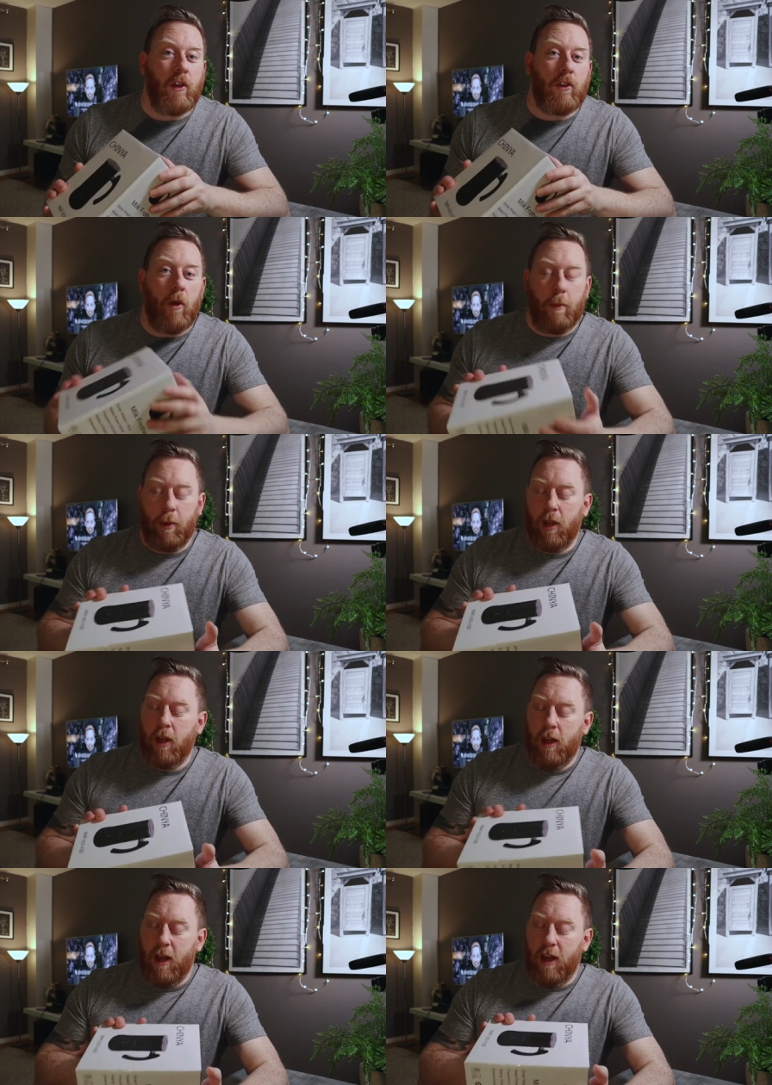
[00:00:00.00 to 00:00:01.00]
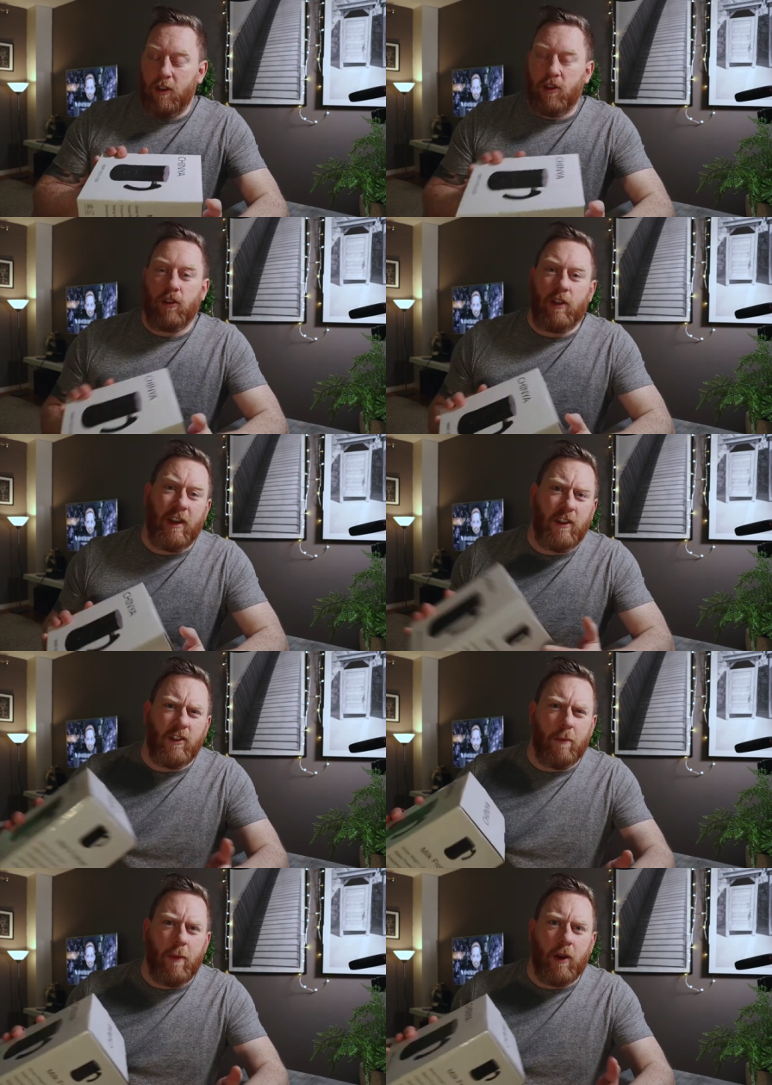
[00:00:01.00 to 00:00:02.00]
top uh, just to heat
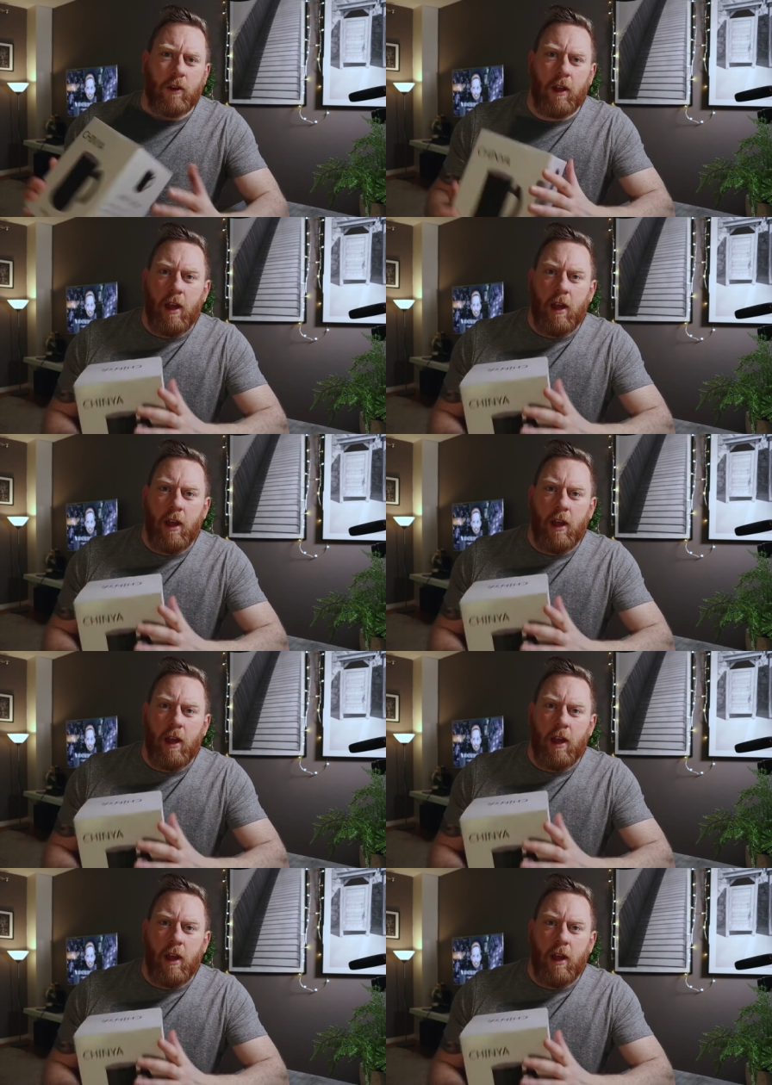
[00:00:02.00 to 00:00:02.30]
some milk.